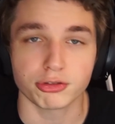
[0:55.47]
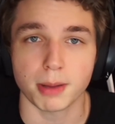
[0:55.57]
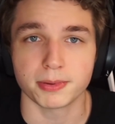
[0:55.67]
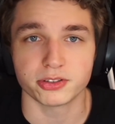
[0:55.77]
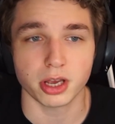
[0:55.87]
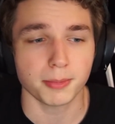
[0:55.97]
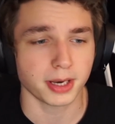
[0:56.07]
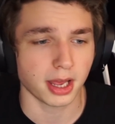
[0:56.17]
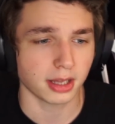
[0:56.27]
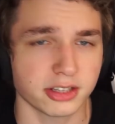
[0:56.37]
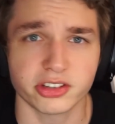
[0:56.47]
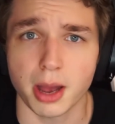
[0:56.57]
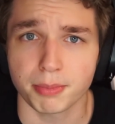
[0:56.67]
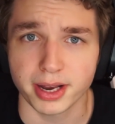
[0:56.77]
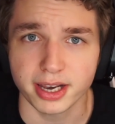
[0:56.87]
drop a sub, and let's
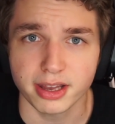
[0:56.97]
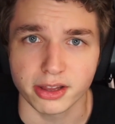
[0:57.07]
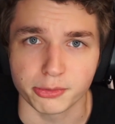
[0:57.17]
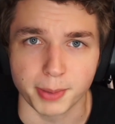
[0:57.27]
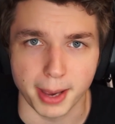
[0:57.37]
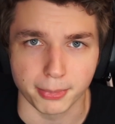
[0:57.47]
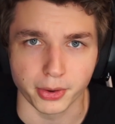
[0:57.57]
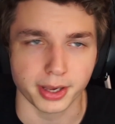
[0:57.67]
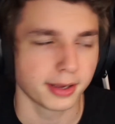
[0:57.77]
hop right into this bad boy.